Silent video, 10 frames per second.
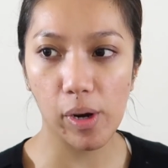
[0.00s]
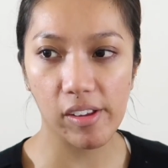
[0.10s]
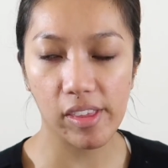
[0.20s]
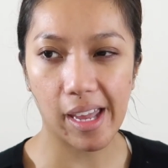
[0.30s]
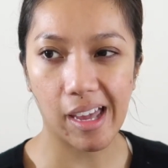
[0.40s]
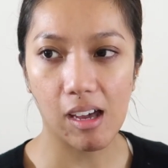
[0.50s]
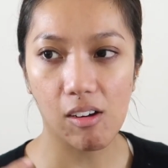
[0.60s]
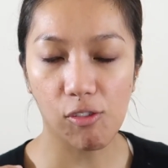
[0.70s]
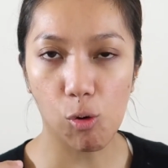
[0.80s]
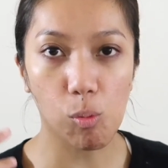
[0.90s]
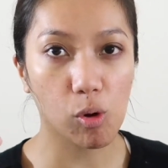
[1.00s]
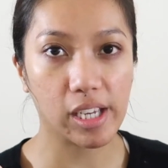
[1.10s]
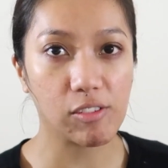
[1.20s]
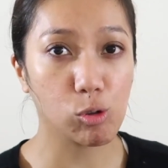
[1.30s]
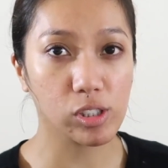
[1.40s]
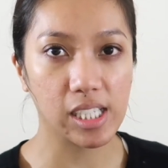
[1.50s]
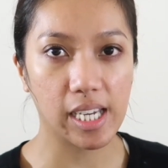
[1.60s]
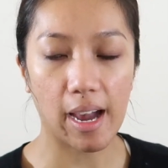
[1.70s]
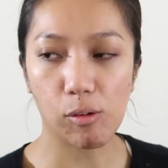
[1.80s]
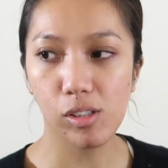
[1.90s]
wear that for more than
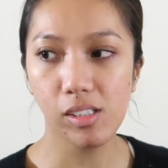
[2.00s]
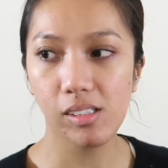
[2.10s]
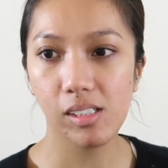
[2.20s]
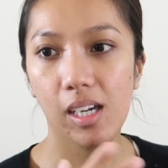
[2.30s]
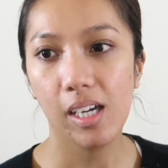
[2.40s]
14 hours,